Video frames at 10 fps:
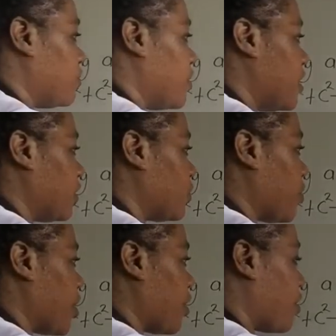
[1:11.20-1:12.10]
to b
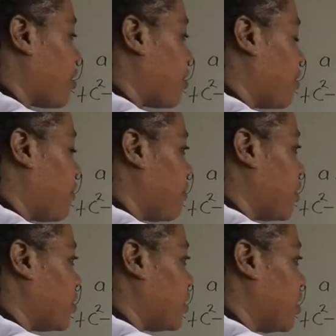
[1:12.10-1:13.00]
square
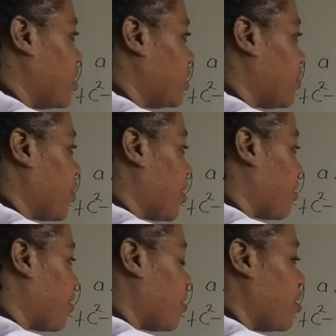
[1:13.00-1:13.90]
plus c
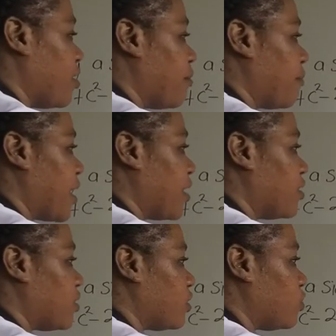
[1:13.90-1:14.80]
square
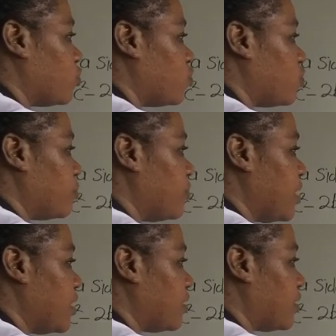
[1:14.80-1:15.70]
minus
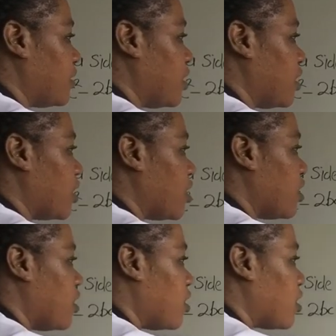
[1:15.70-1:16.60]
2bc
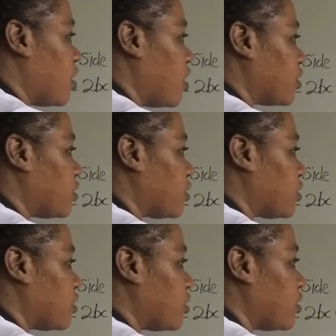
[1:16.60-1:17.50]
cos
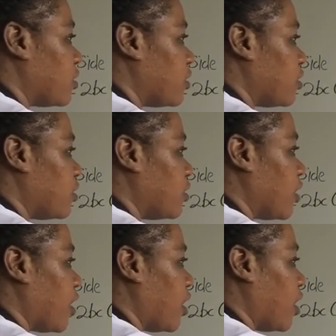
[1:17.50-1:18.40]

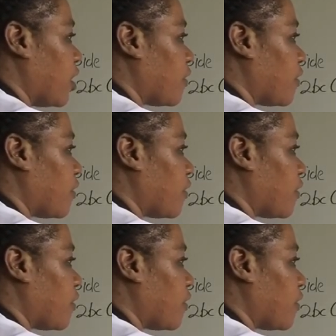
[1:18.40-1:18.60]
a.